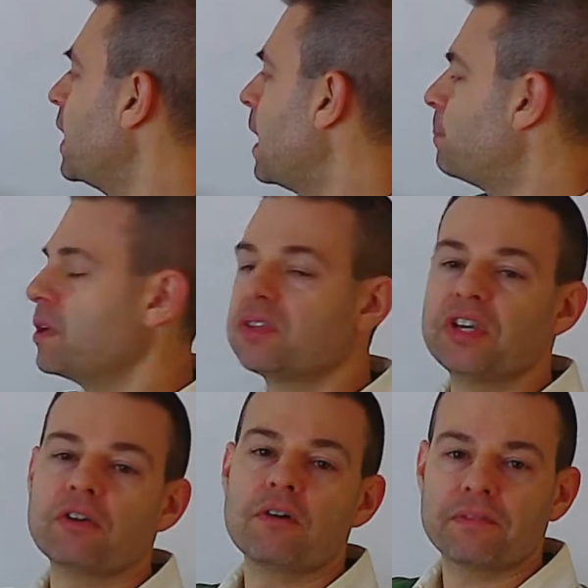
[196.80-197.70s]
I put
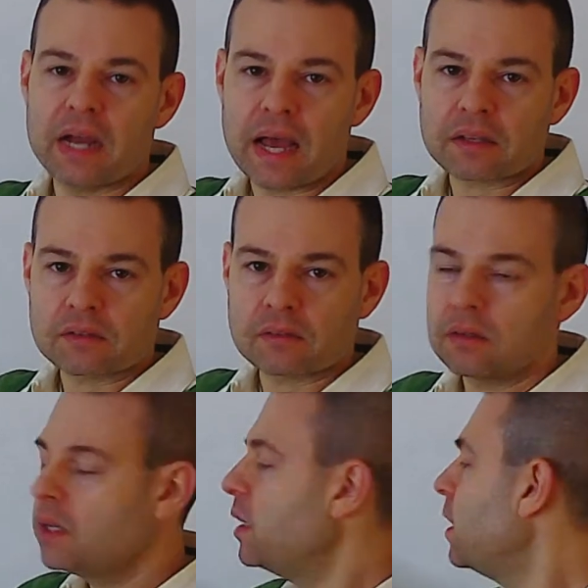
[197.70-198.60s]
0 for x.
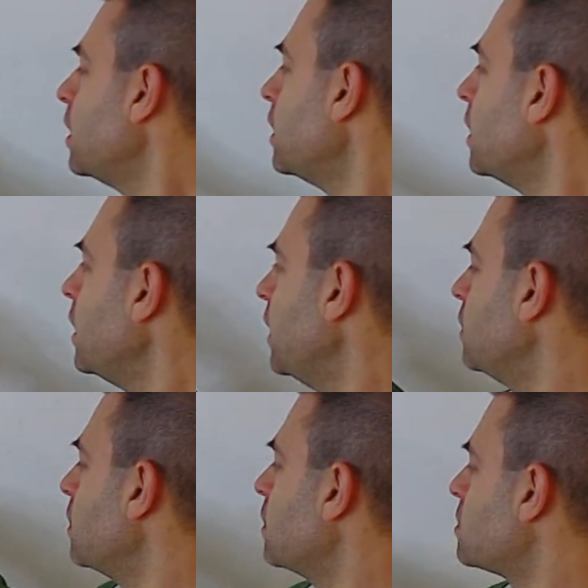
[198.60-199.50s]
In
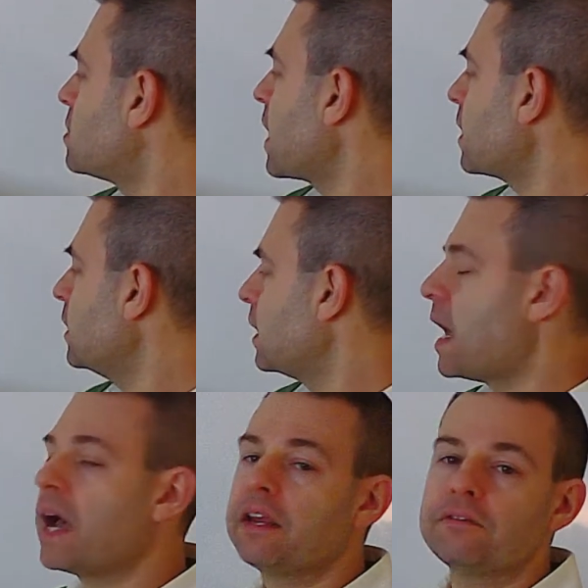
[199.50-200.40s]
the second
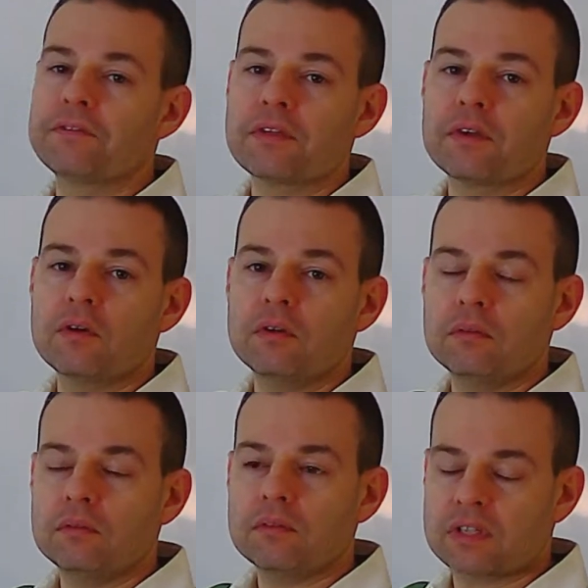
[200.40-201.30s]
line for the
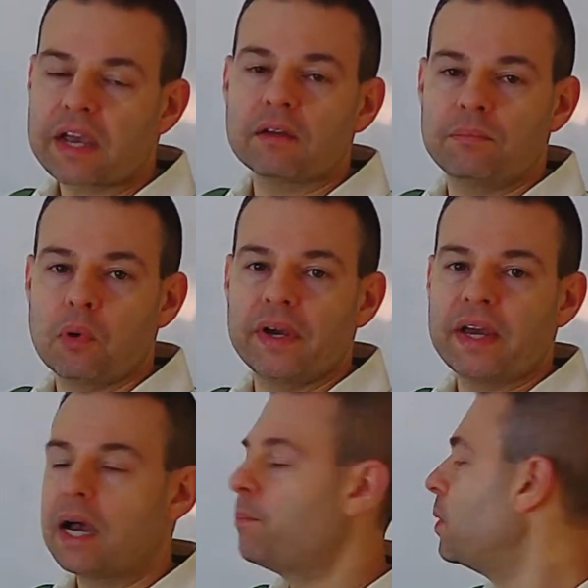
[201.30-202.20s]
second point,
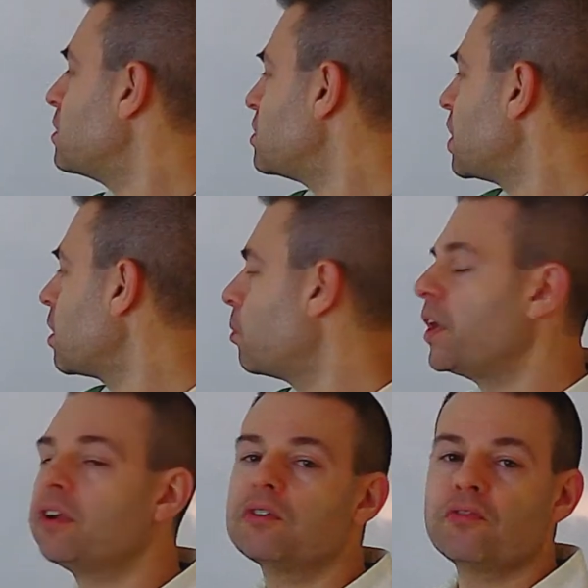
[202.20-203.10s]
I put 0
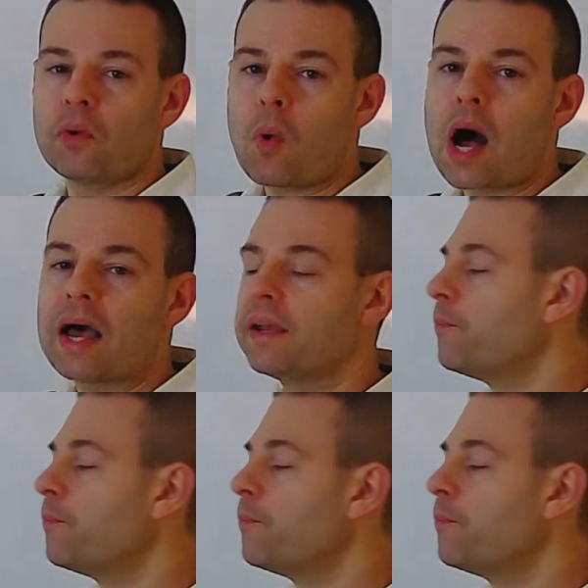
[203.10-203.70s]
in for y.